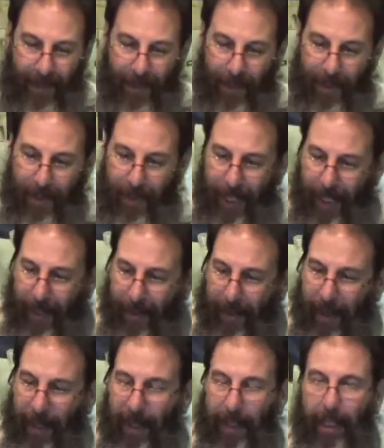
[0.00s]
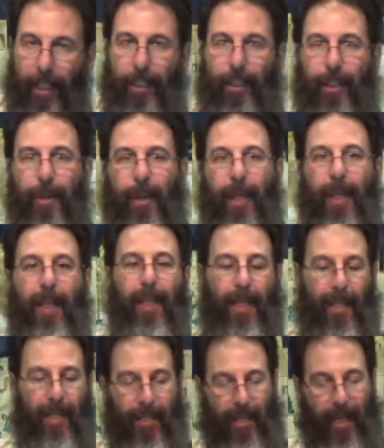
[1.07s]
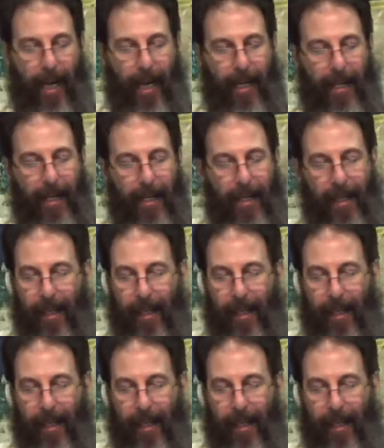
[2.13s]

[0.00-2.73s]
So here, Yeshua said,